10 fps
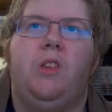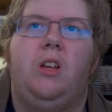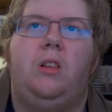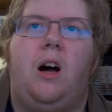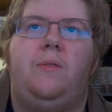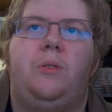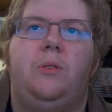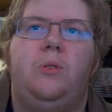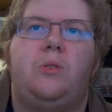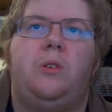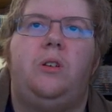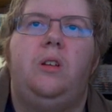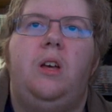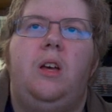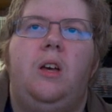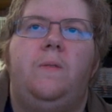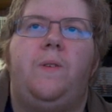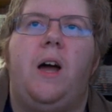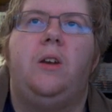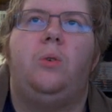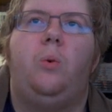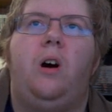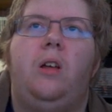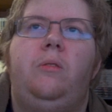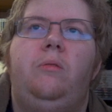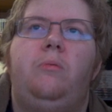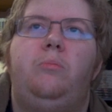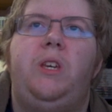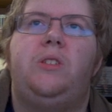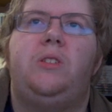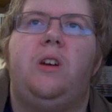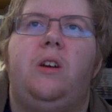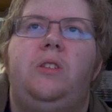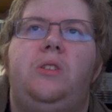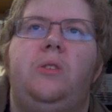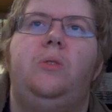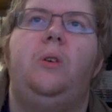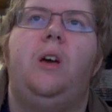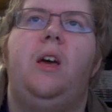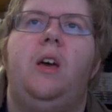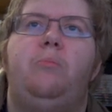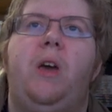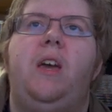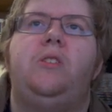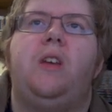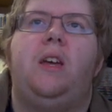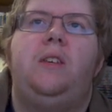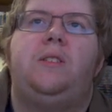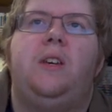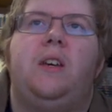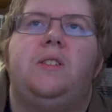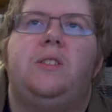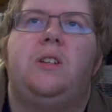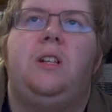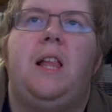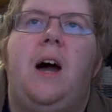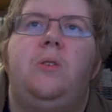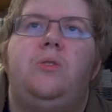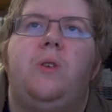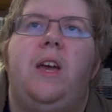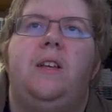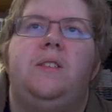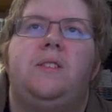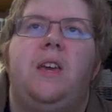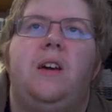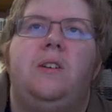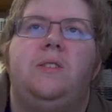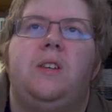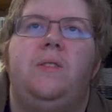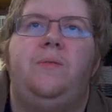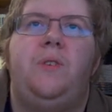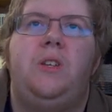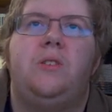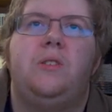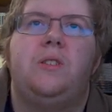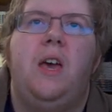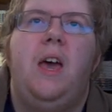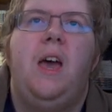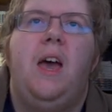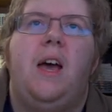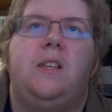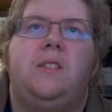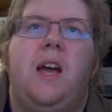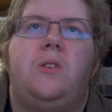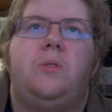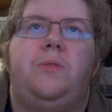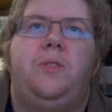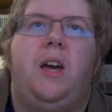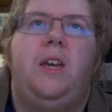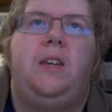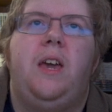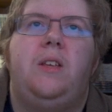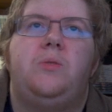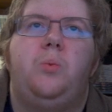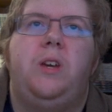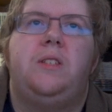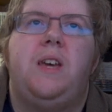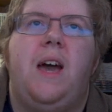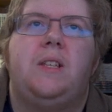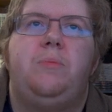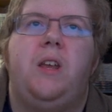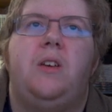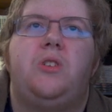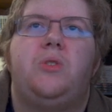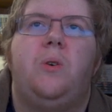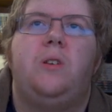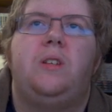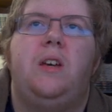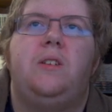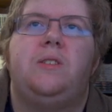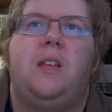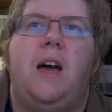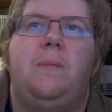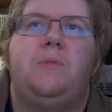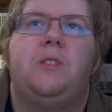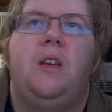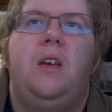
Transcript: Lawful Neutral. Final 1. Bestiary 2. Page 96. Cloud Dragon scales and features. Has natural flight, gains wing attacks, but has short tail slaps.